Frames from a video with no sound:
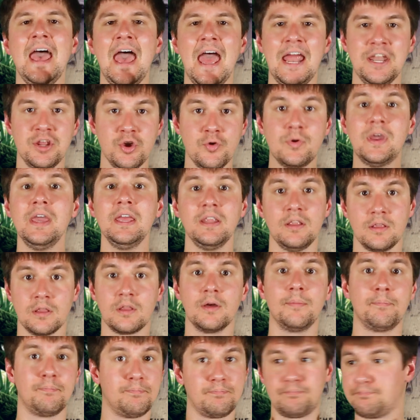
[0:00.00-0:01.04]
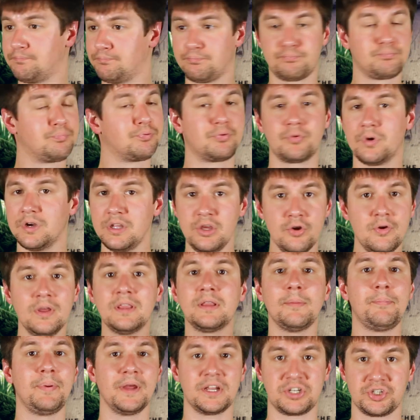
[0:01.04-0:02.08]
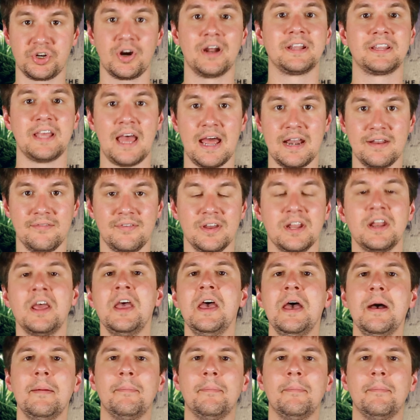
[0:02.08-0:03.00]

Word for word: and you get the you get the picture at the end of it.